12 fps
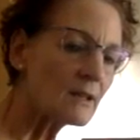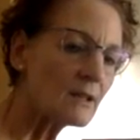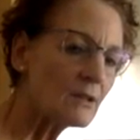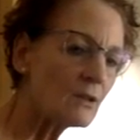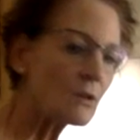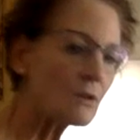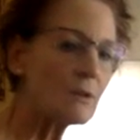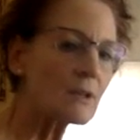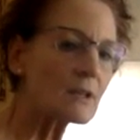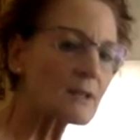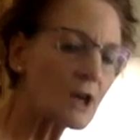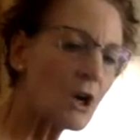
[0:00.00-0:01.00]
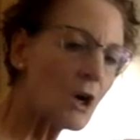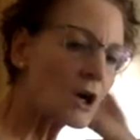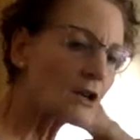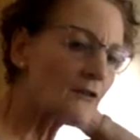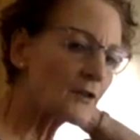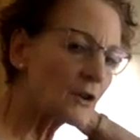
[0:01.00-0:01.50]
it's
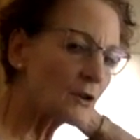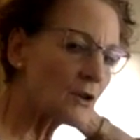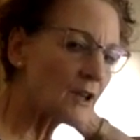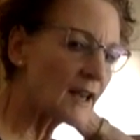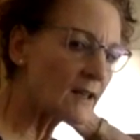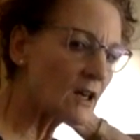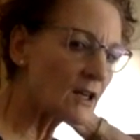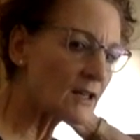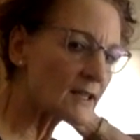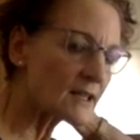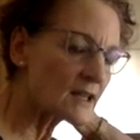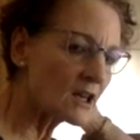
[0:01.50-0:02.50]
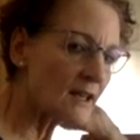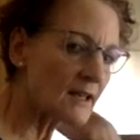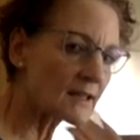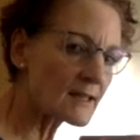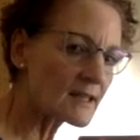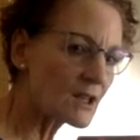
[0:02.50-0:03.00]
hard for you to get unstuck
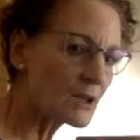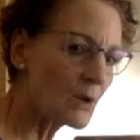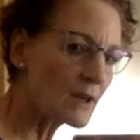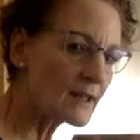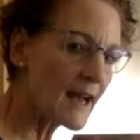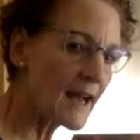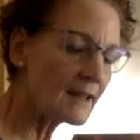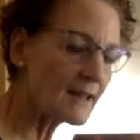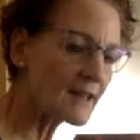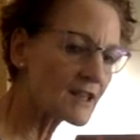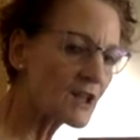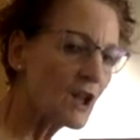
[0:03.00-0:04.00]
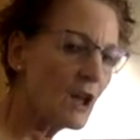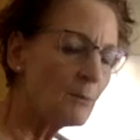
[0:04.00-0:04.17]
at the C1 Atlas,